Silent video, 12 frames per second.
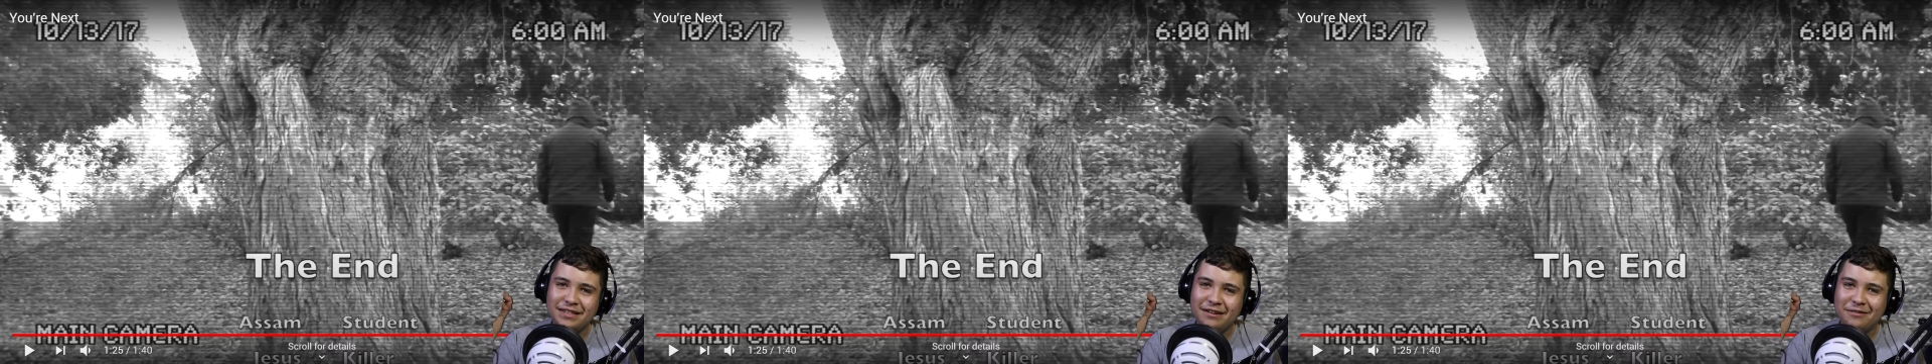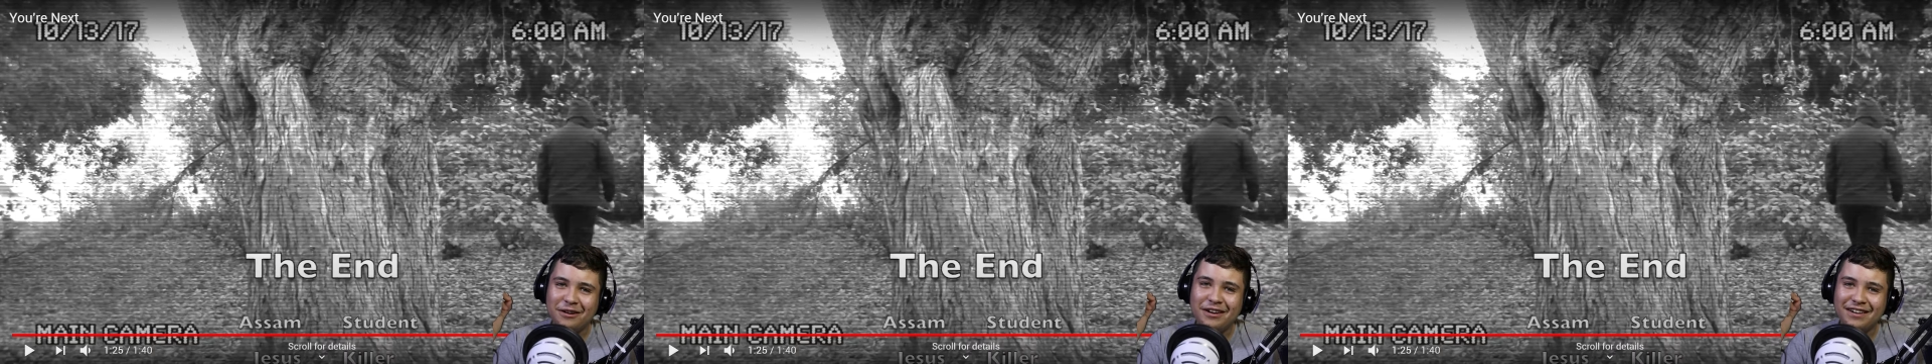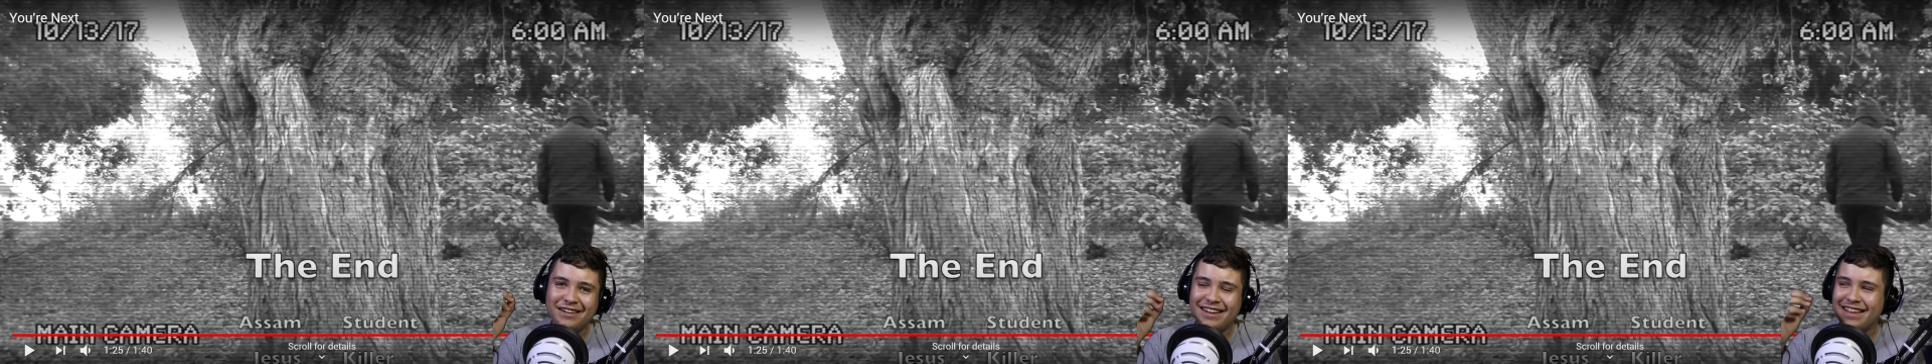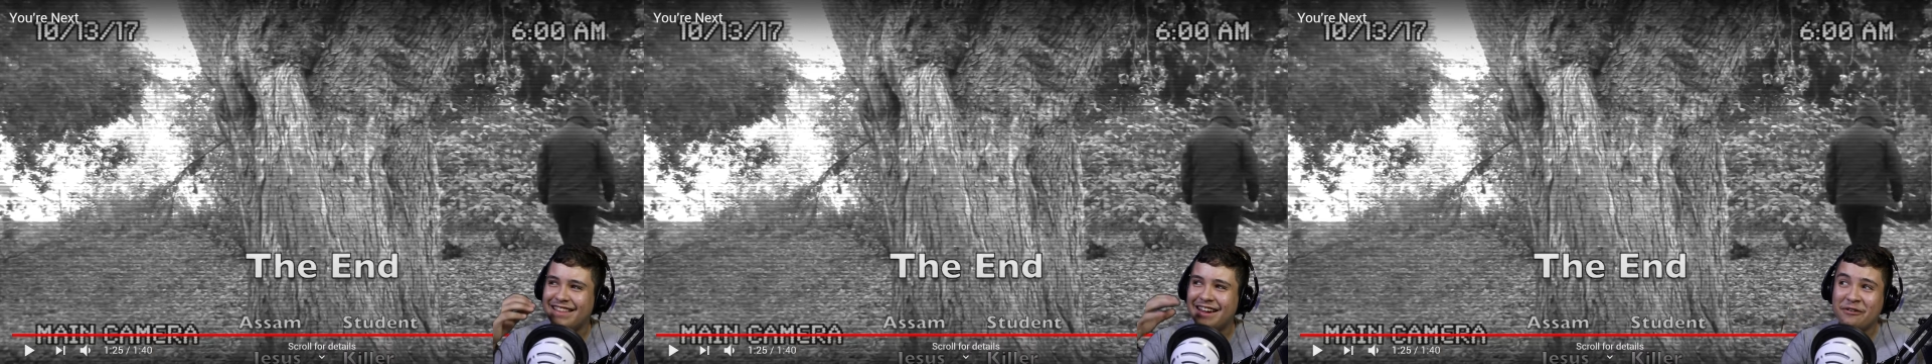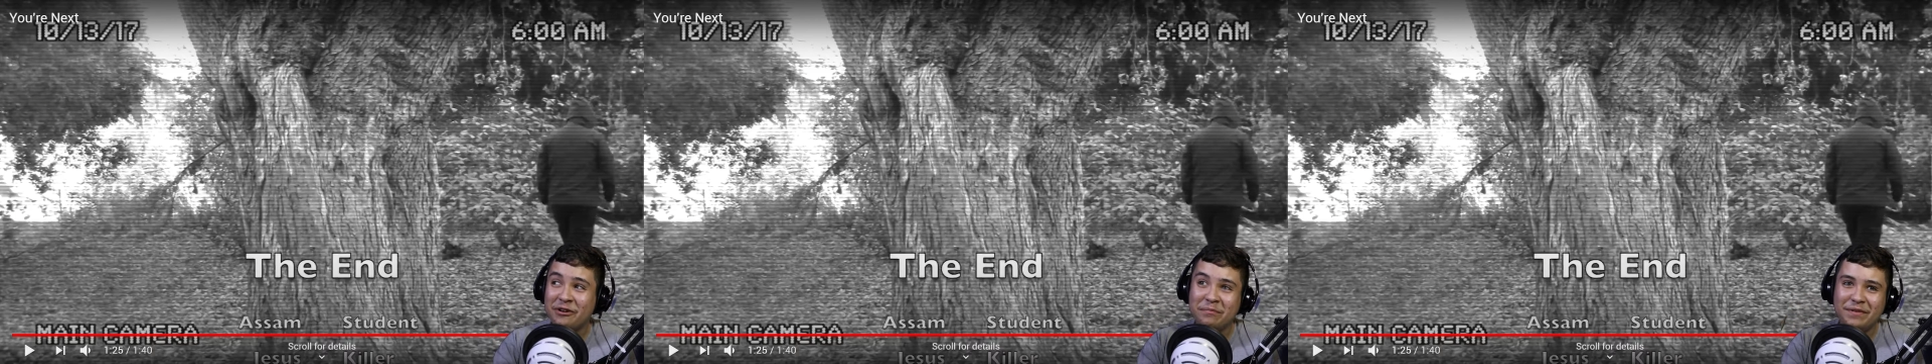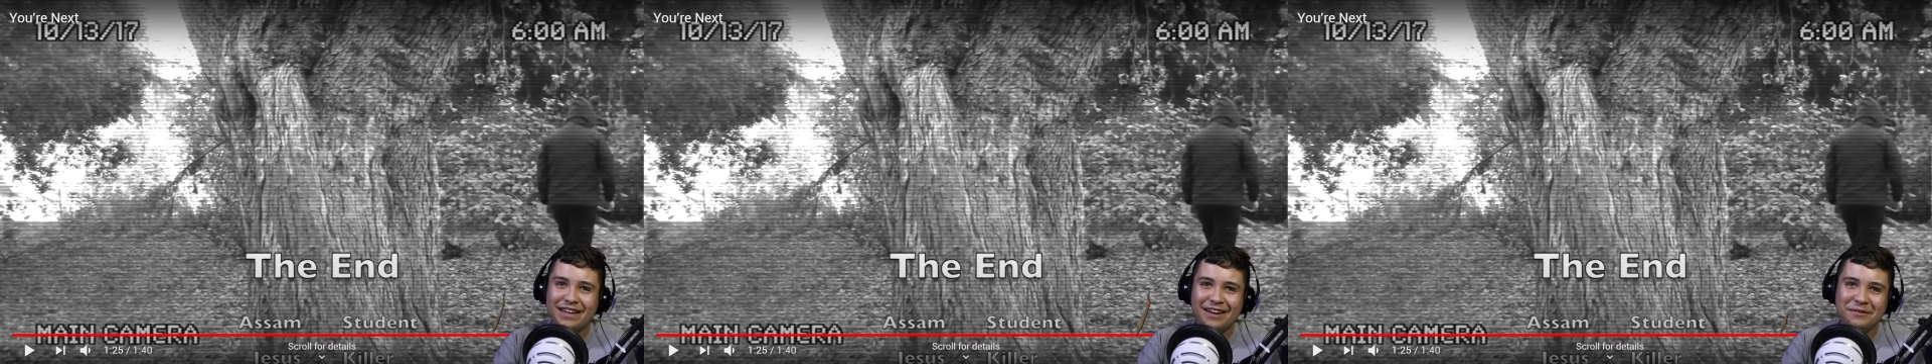hour and that
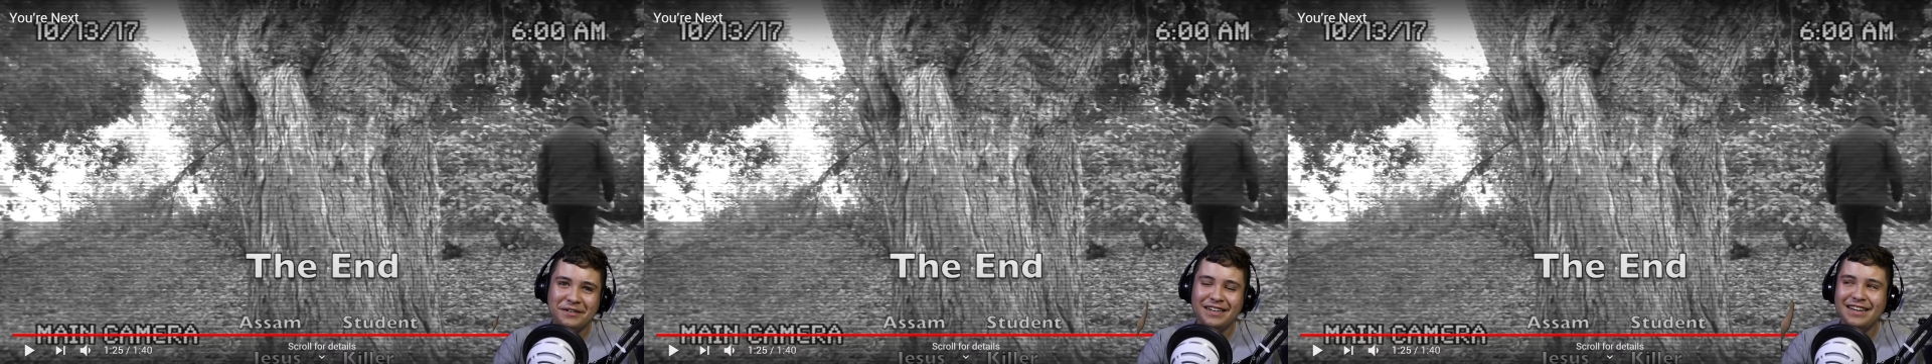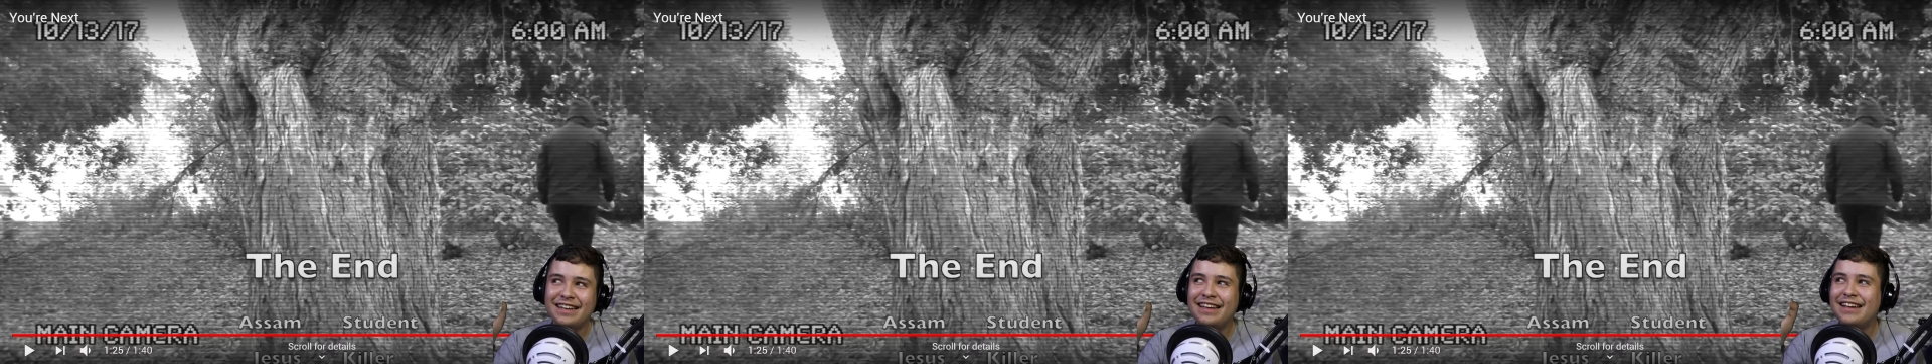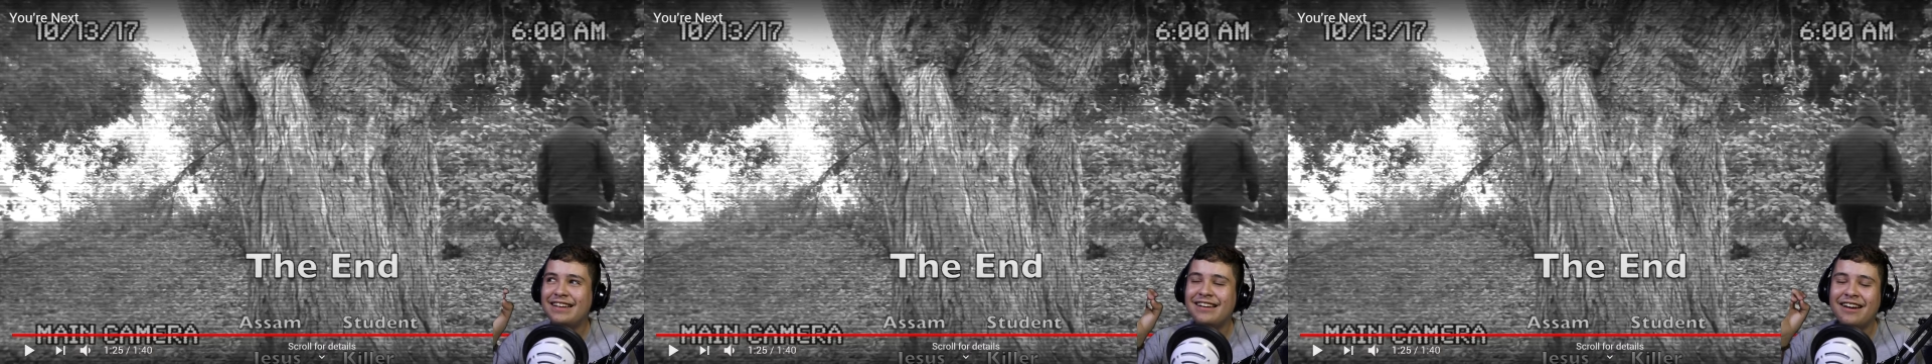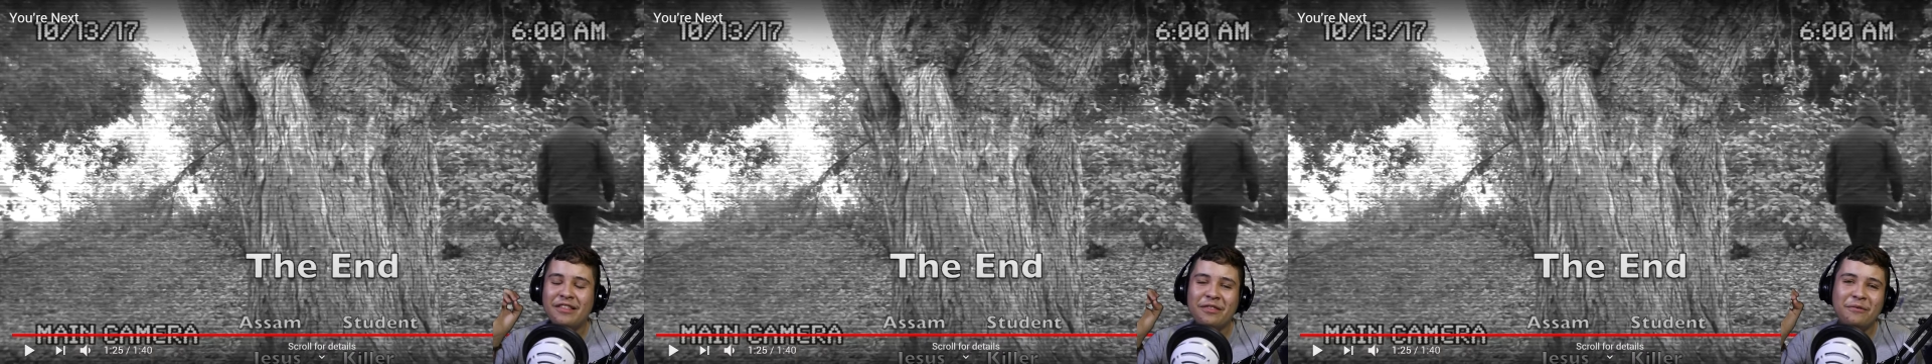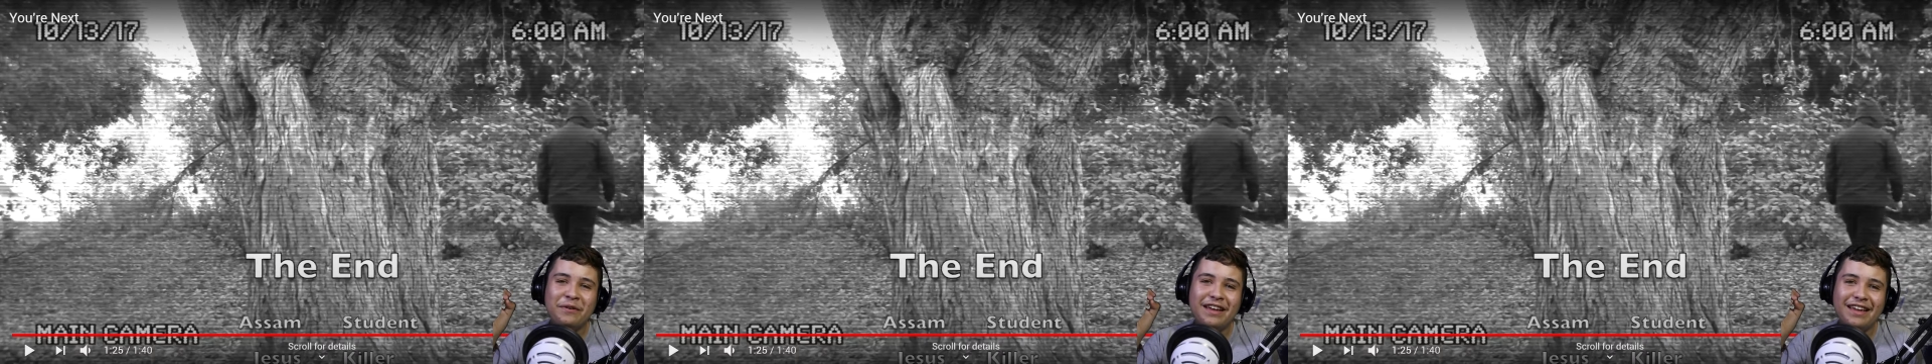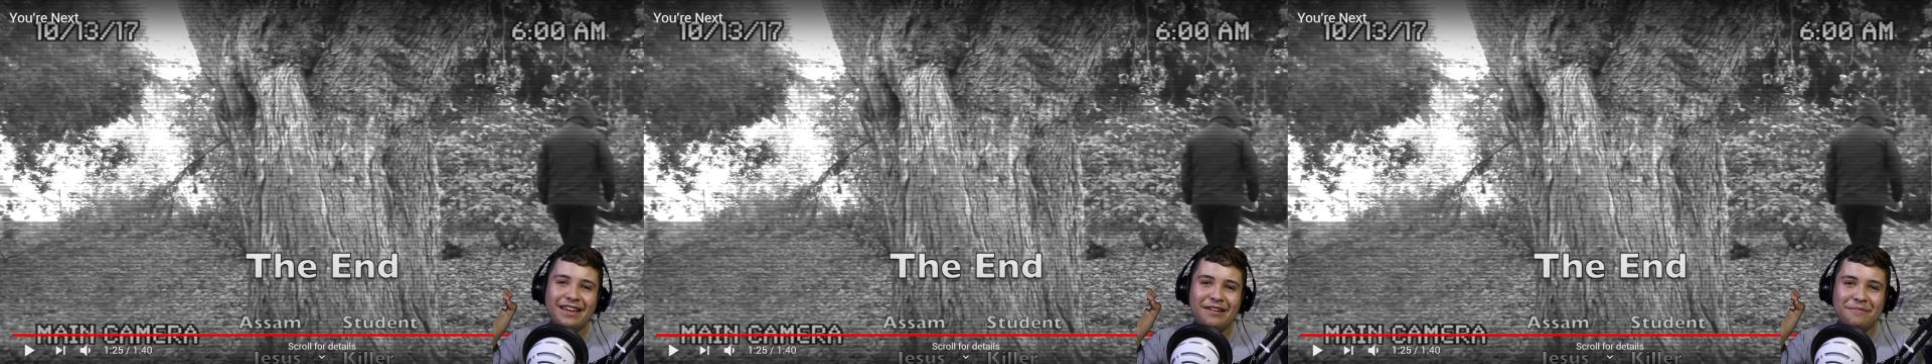creepy hour, not
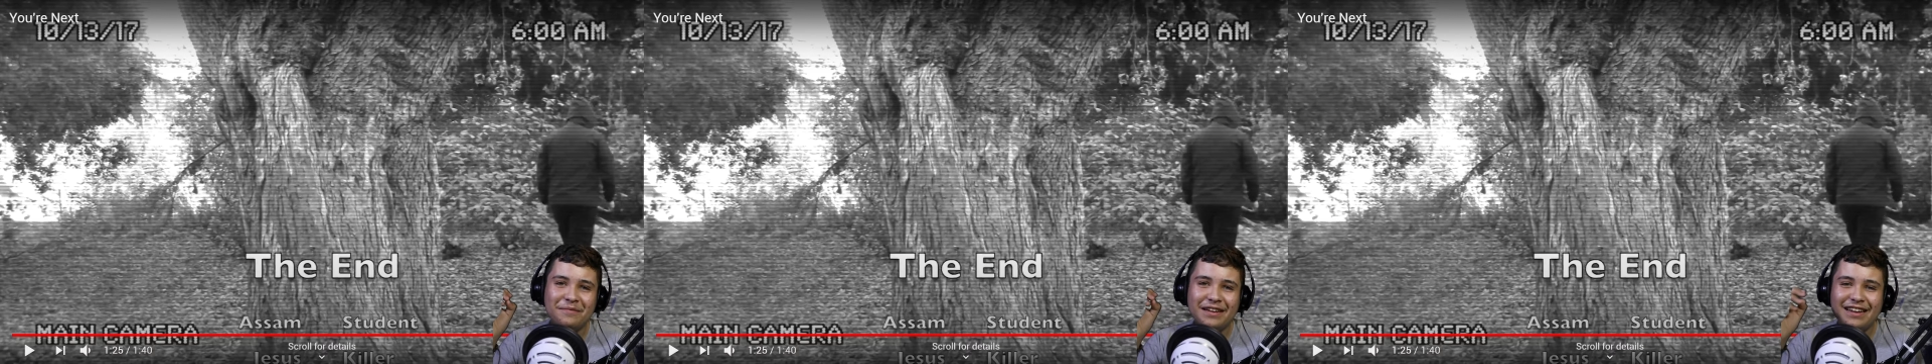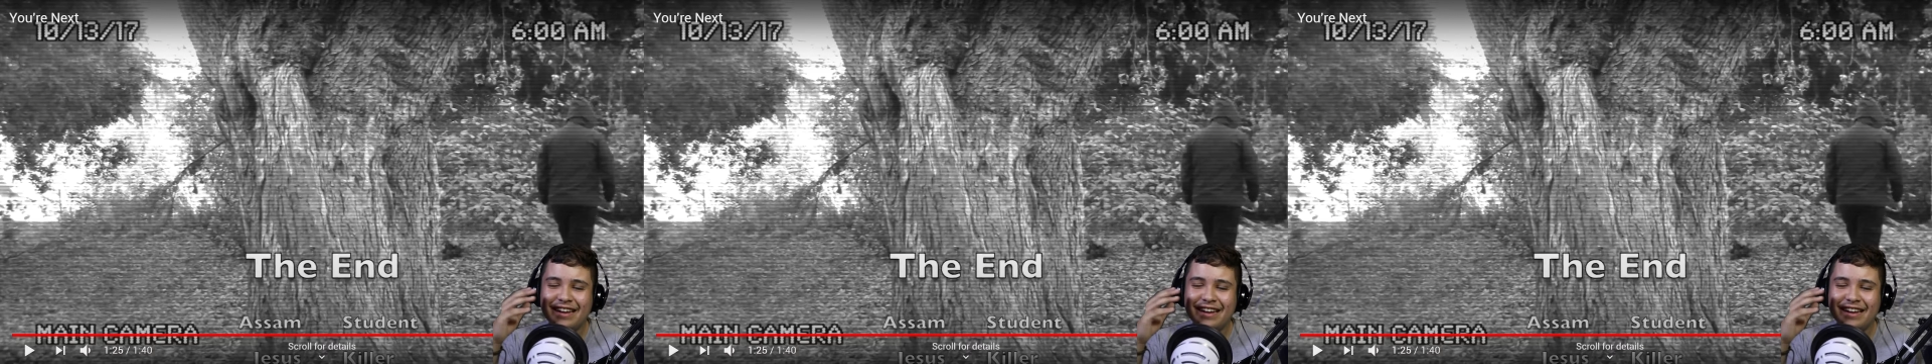3 a.m.